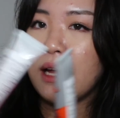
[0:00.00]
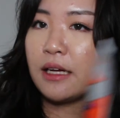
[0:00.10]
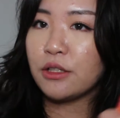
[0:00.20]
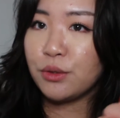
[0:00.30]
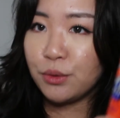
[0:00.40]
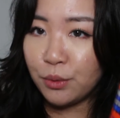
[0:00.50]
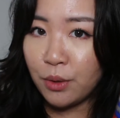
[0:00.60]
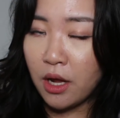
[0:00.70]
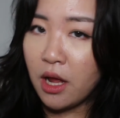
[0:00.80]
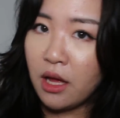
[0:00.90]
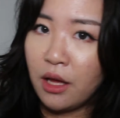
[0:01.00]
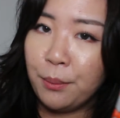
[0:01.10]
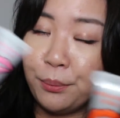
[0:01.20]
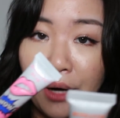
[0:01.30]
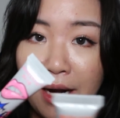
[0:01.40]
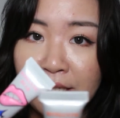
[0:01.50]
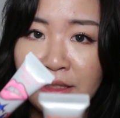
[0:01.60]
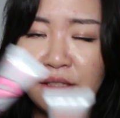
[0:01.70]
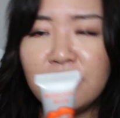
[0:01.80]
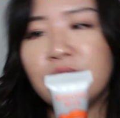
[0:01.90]
actual
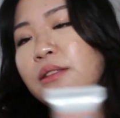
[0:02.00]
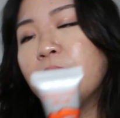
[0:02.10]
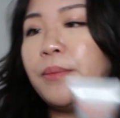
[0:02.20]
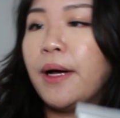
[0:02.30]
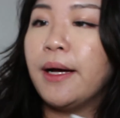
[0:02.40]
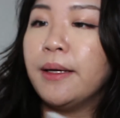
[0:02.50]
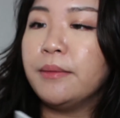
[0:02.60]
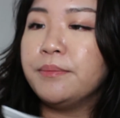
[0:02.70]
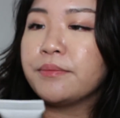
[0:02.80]
brand, but